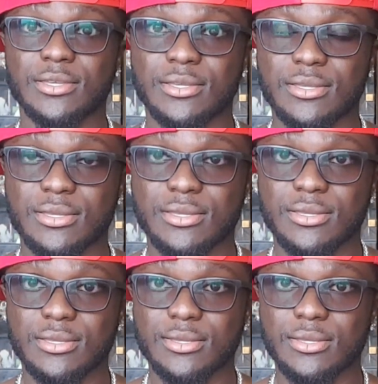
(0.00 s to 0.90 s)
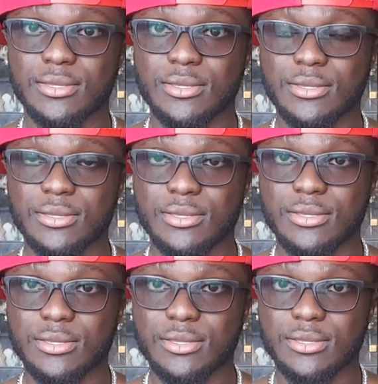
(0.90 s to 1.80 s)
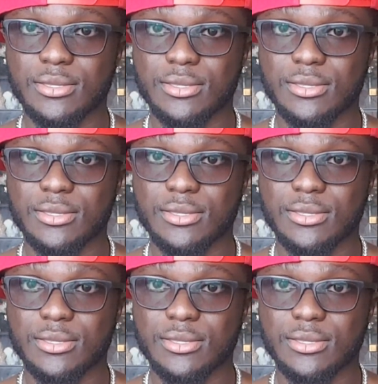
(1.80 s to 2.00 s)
(no one is talking)